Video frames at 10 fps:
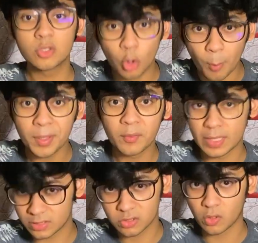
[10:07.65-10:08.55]

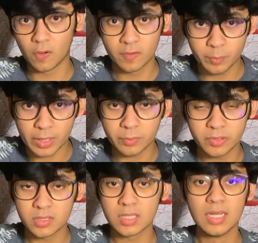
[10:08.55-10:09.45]
topic-wise solved
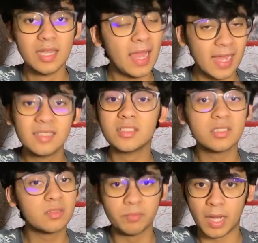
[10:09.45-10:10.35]
papers and
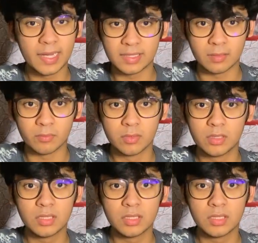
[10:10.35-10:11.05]
just buy them.